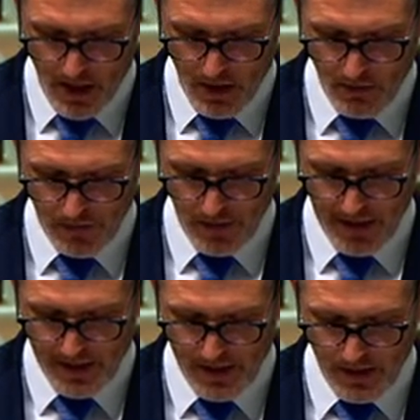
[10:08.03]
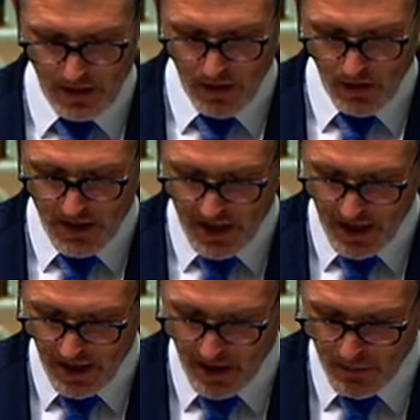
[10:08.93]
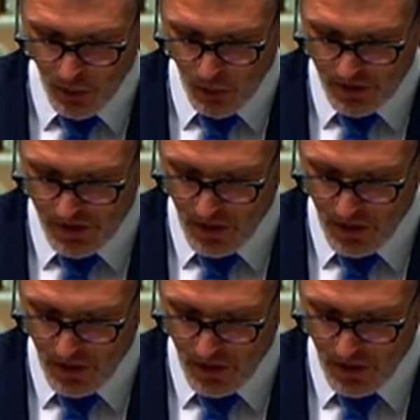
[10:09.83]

It reflects the long-standing importance,